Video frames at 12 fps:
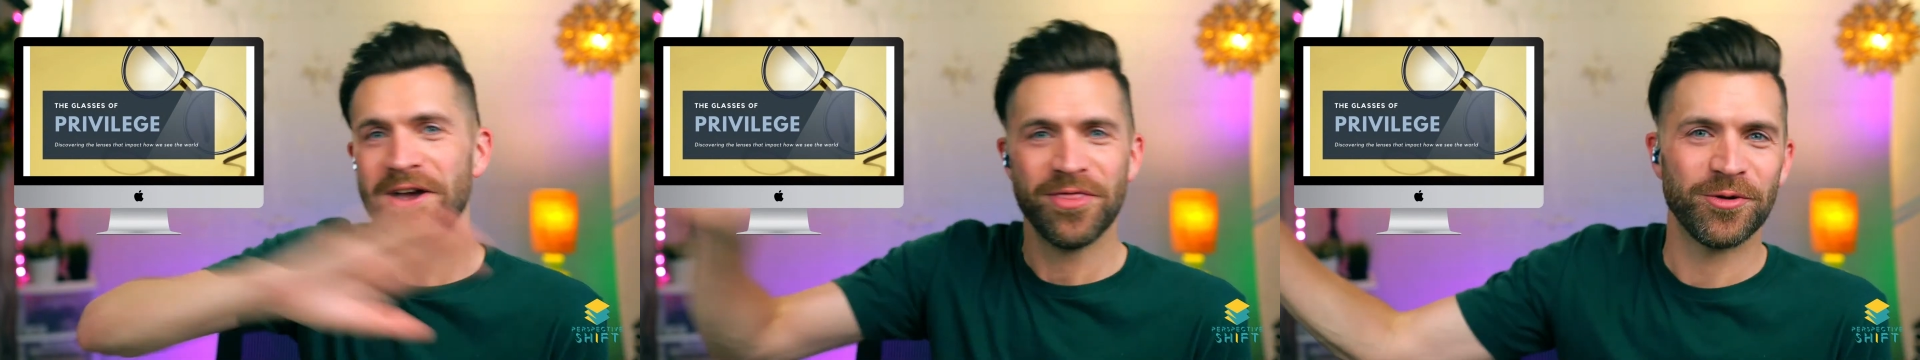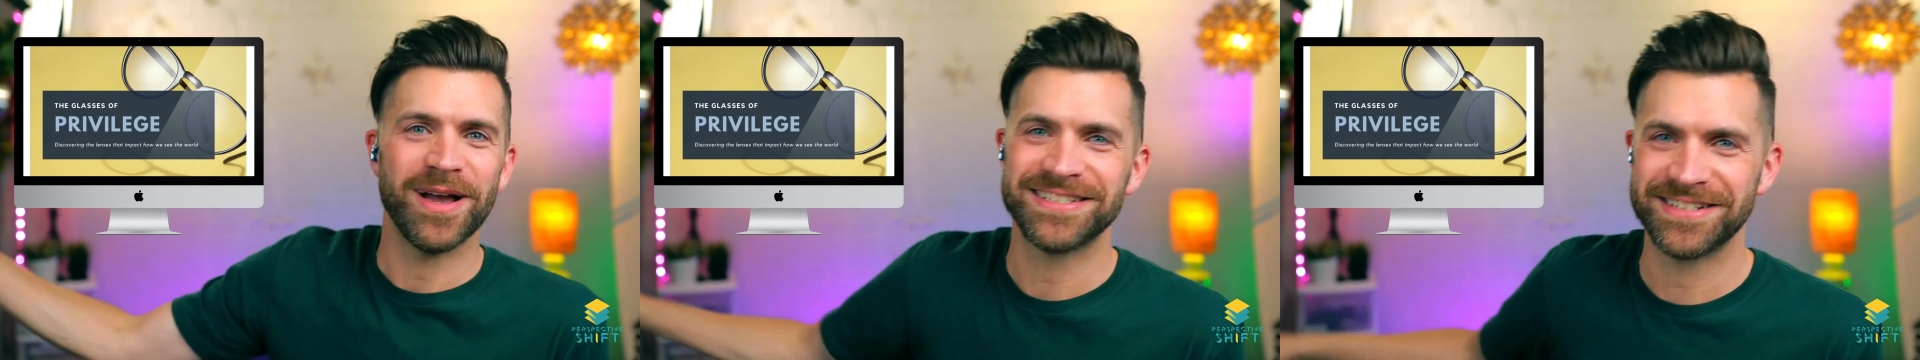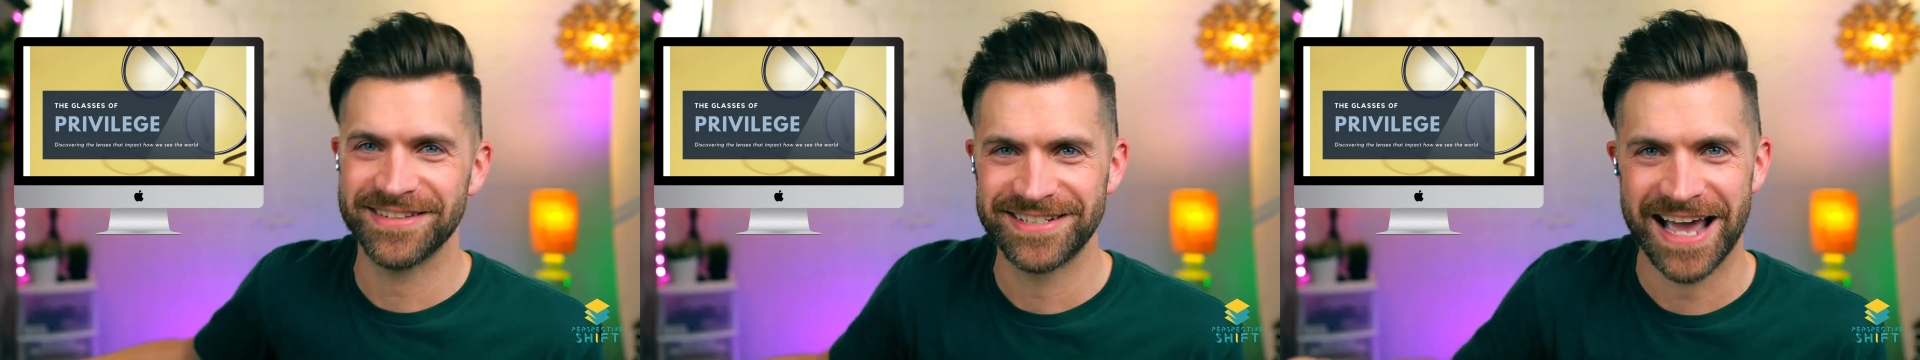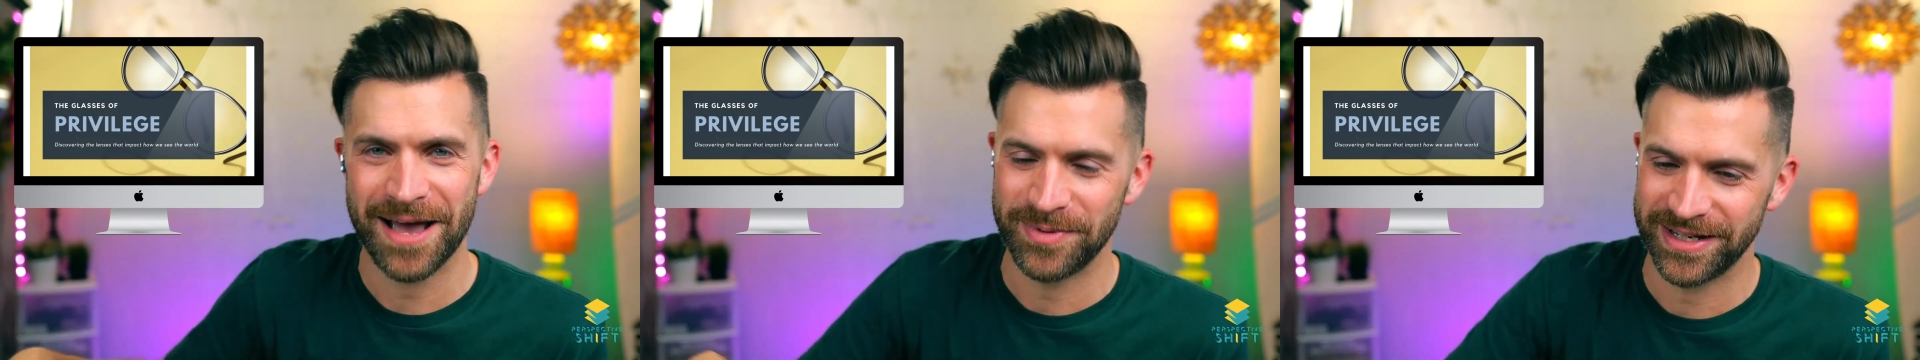The rest of the
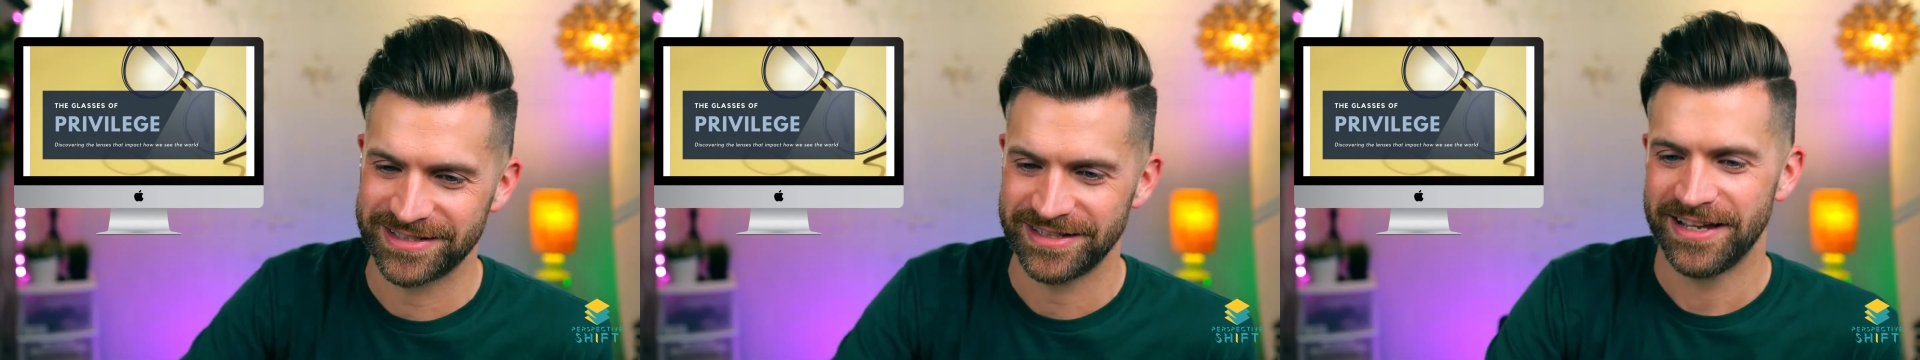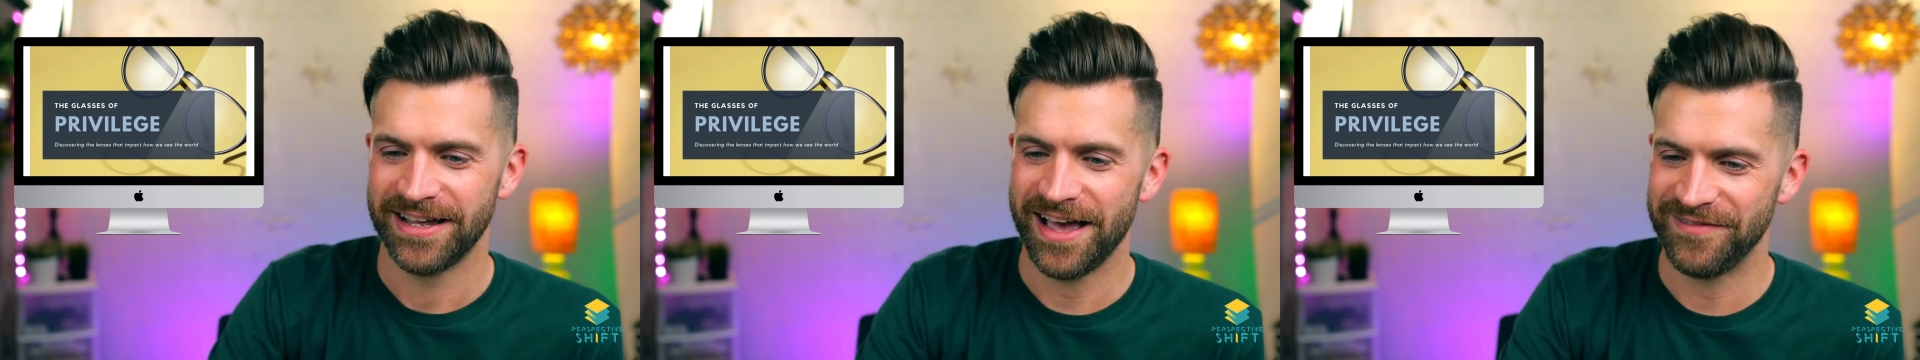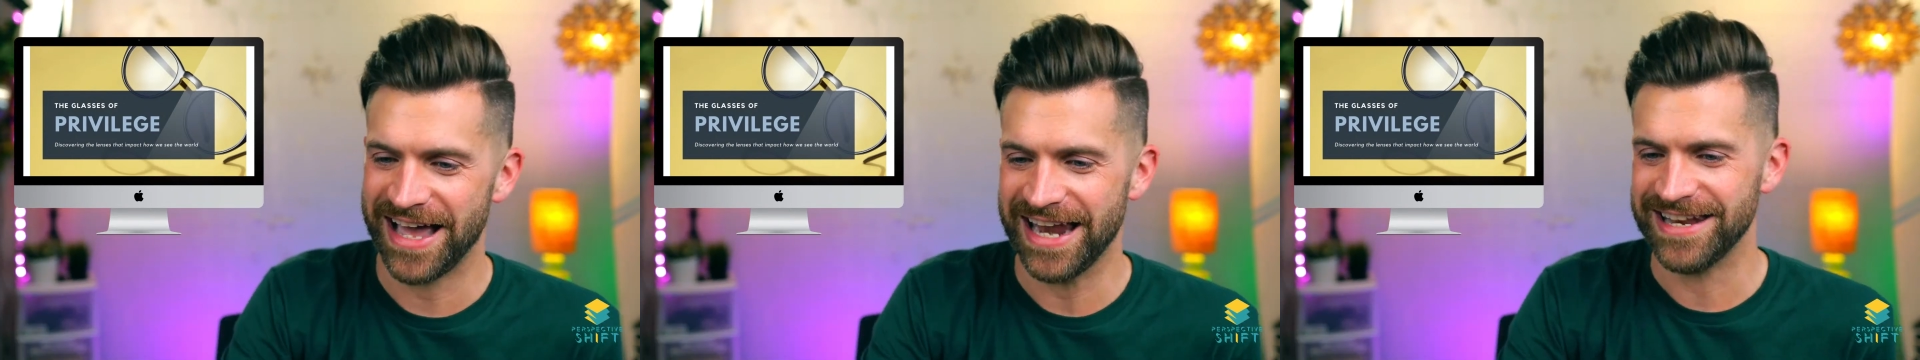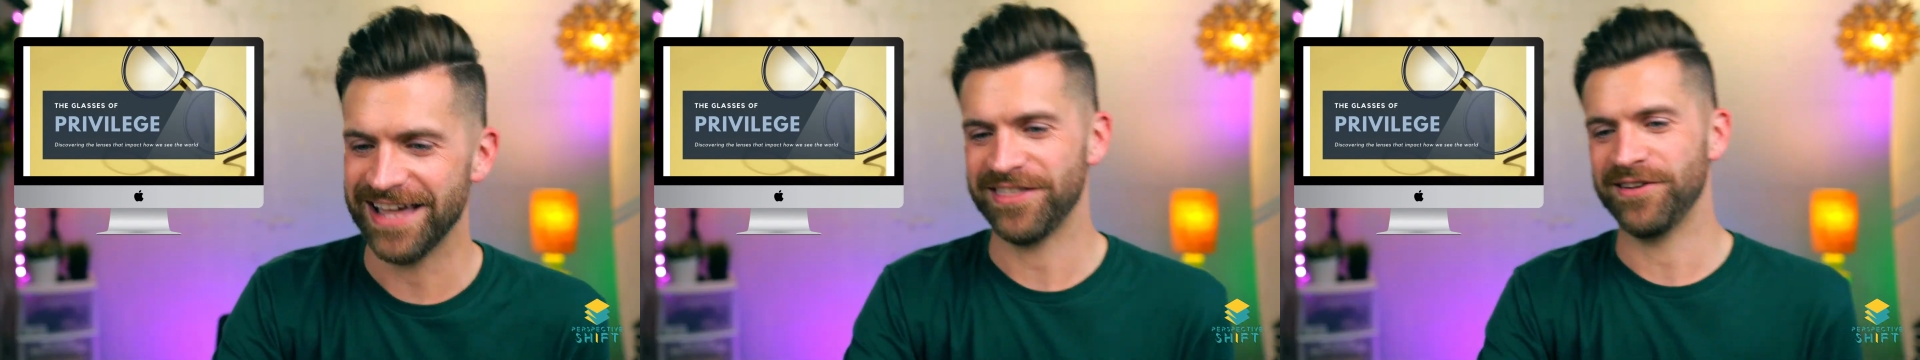topics, I've got
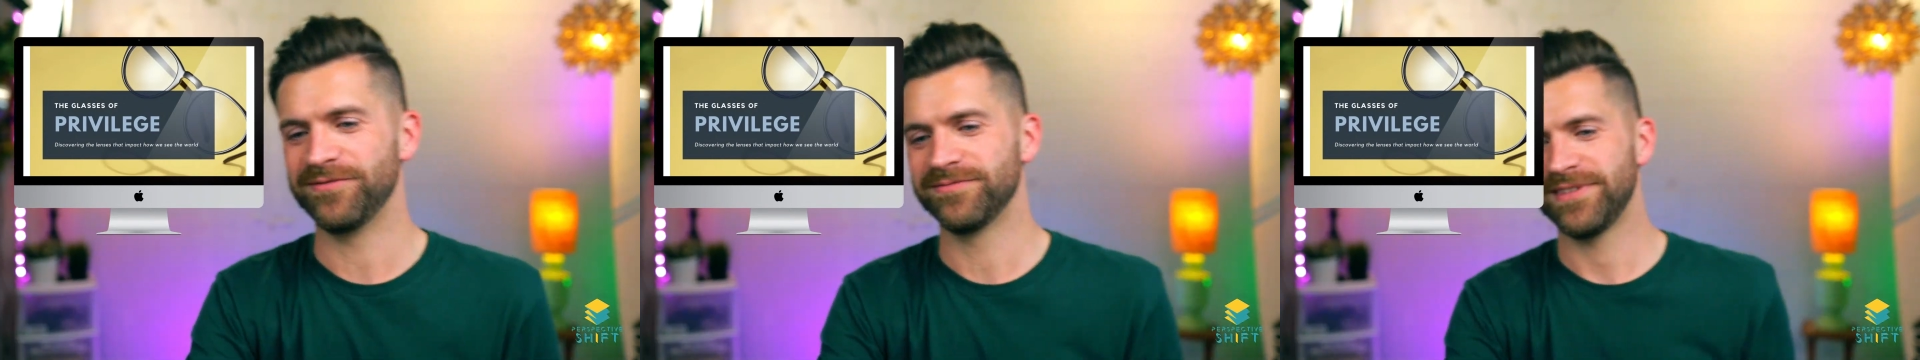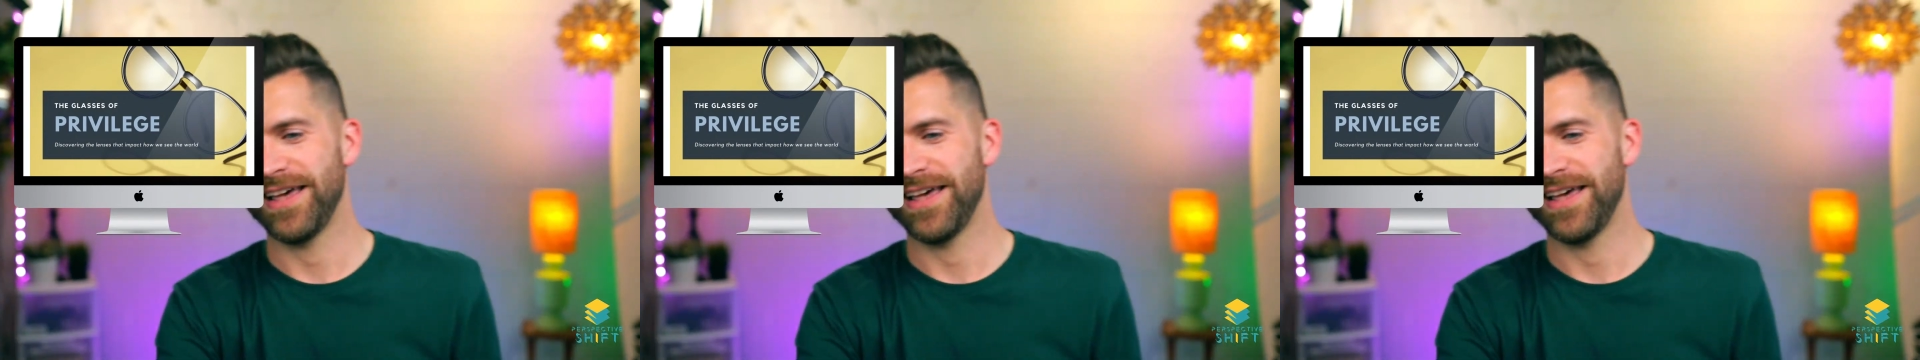nothing.